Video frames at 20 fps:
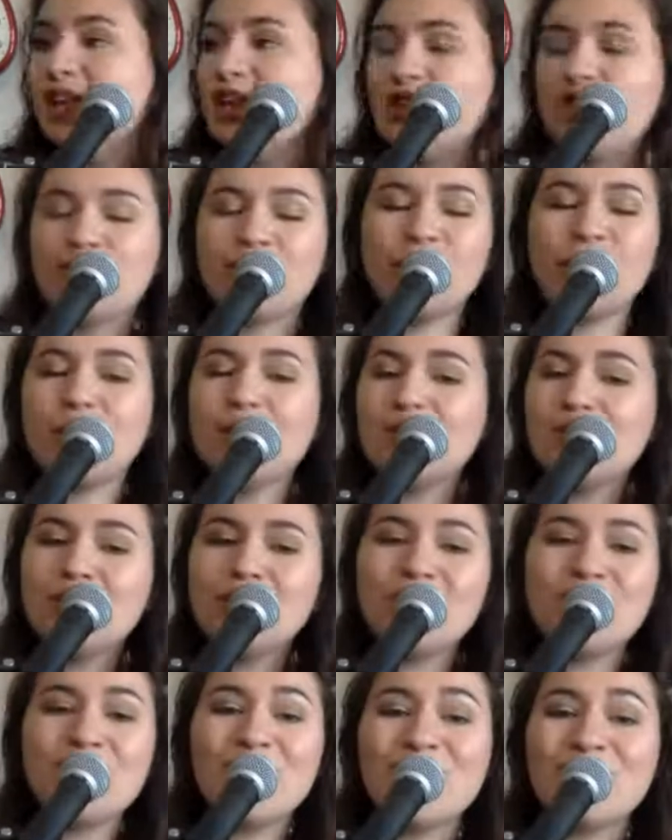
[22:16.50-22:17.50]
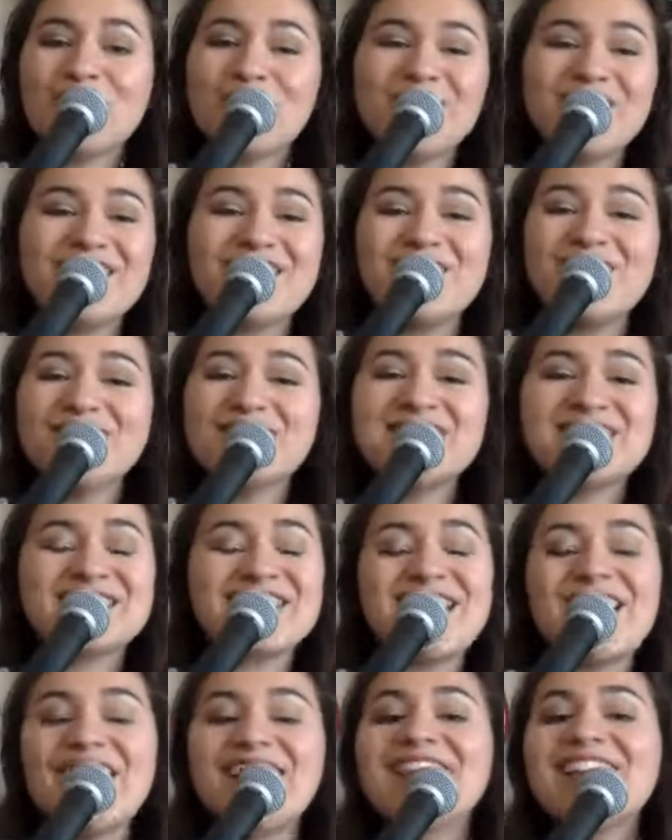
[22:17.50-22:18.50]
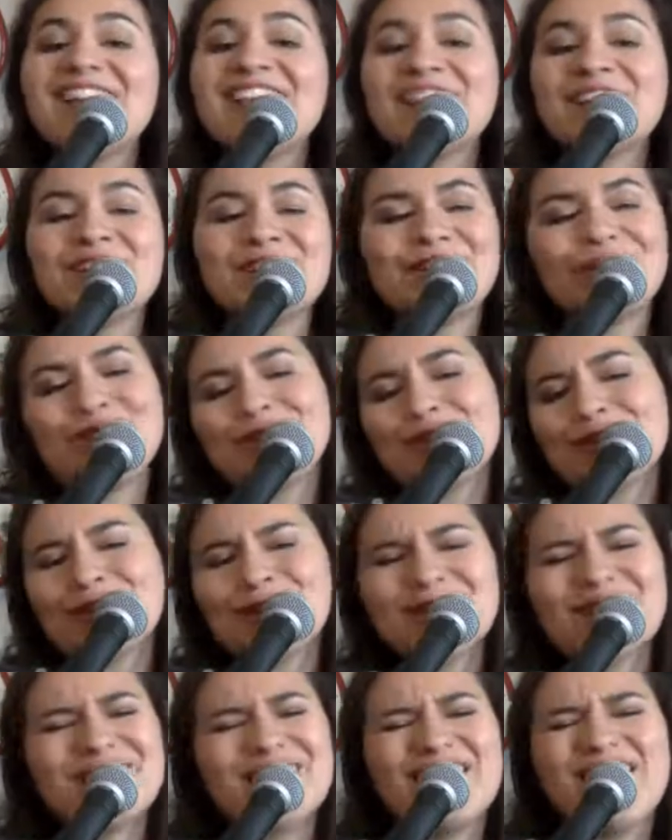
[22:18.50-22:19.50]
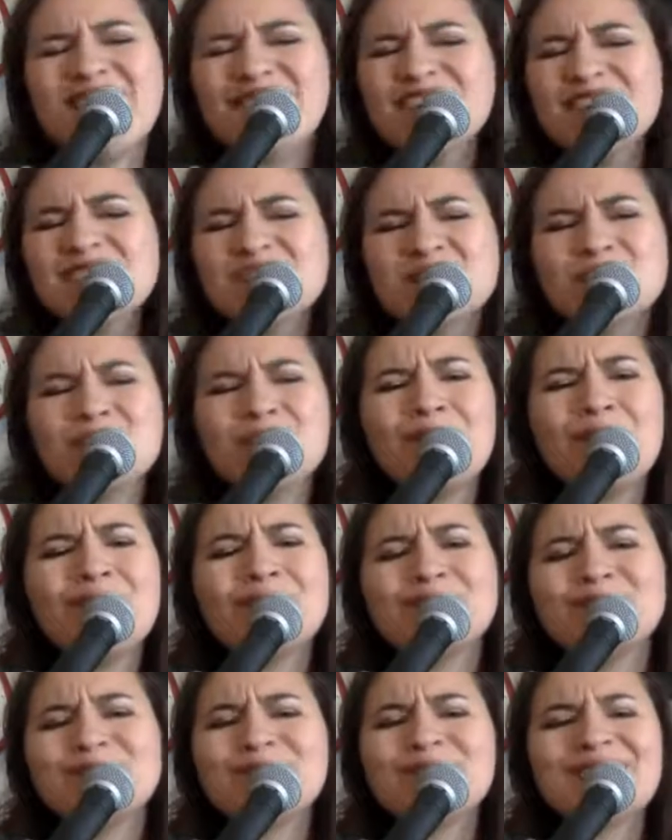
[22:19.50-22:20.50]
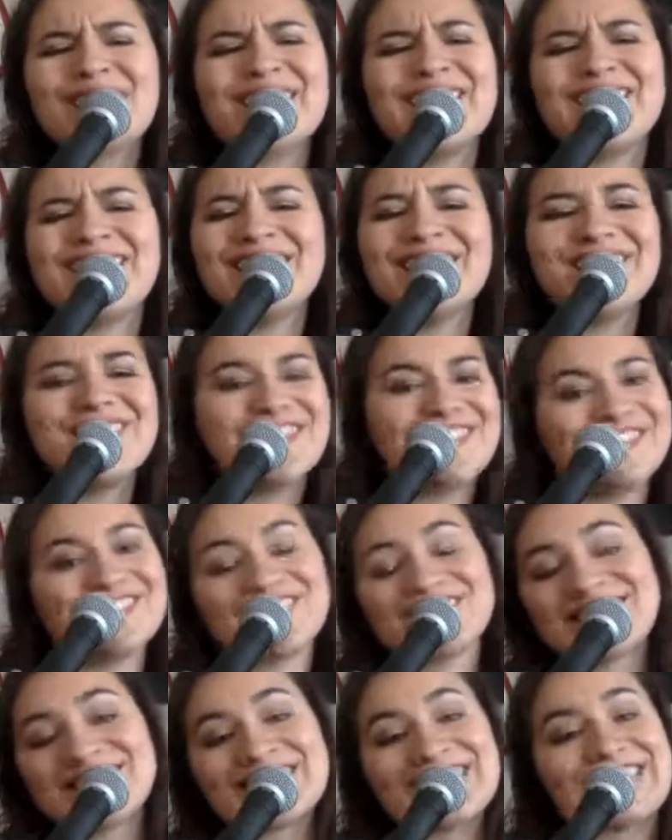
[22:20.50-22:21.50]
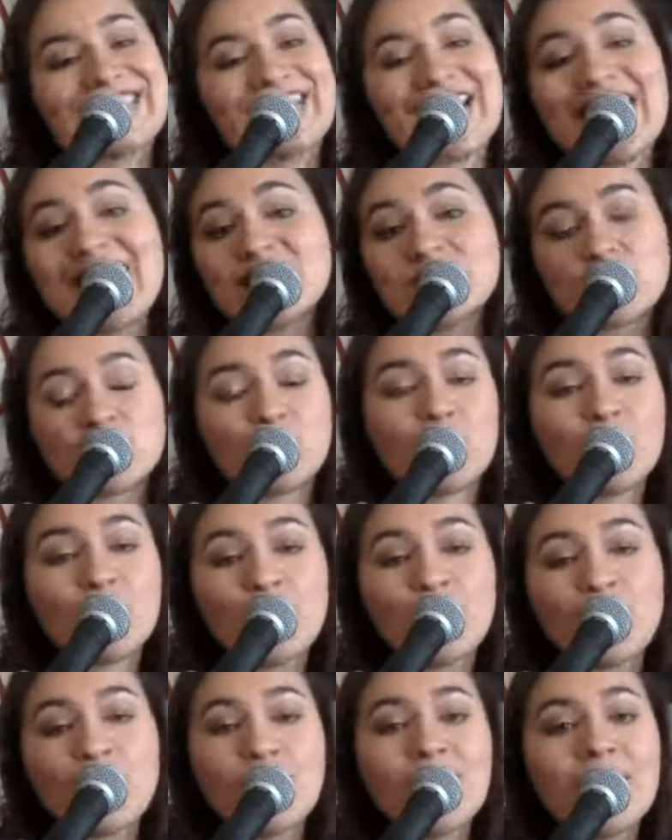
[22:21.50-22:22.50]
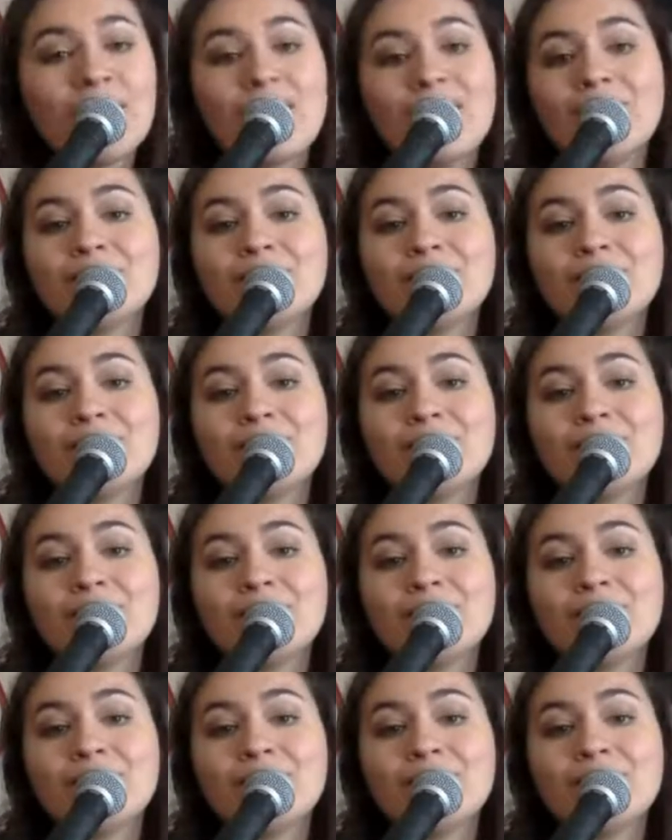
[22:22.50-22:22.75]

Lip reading: if you don't feel the same. Love is a moment that can last forever.